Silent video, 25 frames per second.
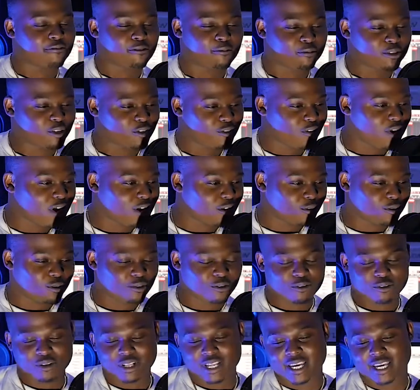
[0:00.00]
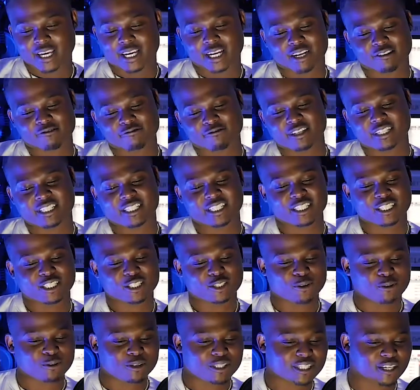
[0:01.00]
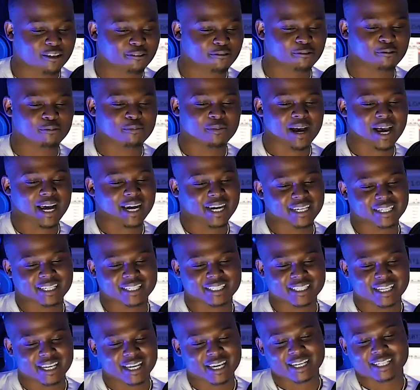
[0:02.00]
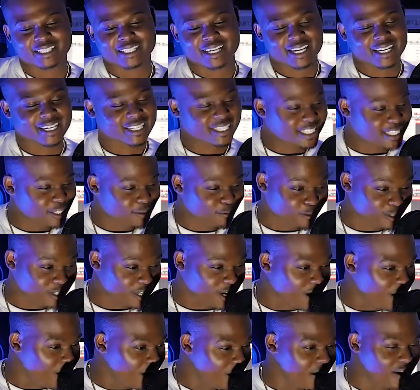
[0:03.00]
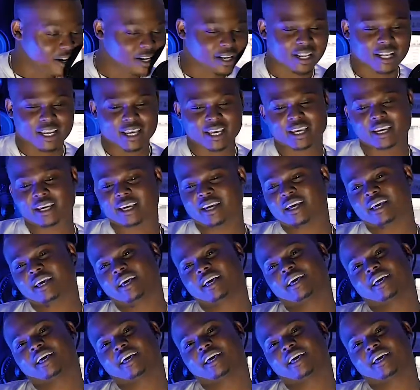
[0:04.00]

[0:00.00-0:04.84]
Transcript: from Toronto, like Richie Sosa from back in the days, like his shit was hard, like,